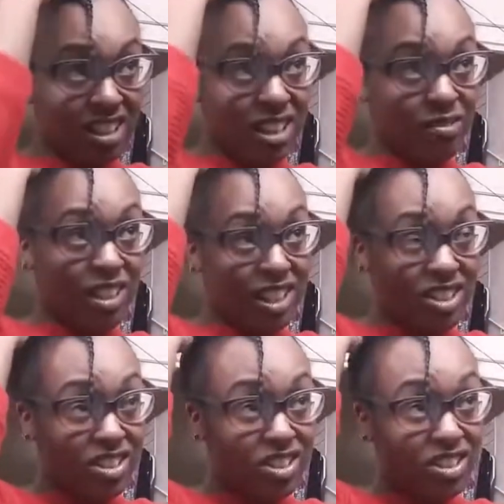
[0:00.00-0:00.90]
to make
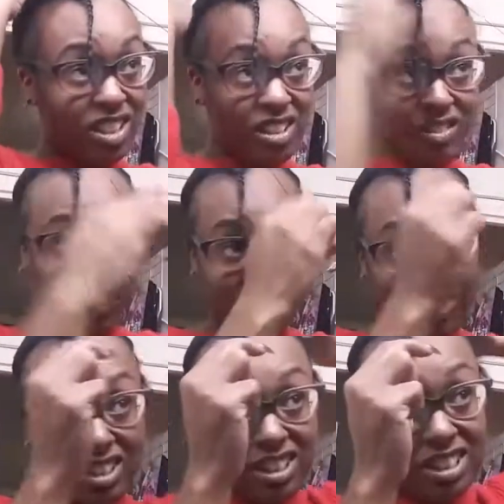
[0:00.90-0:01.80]
sure that I'm
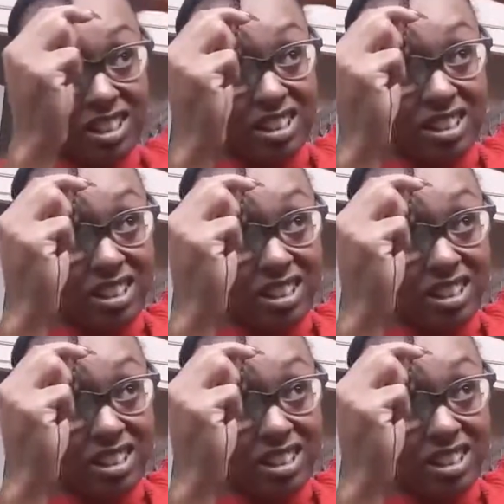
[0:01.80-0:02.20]
sewing this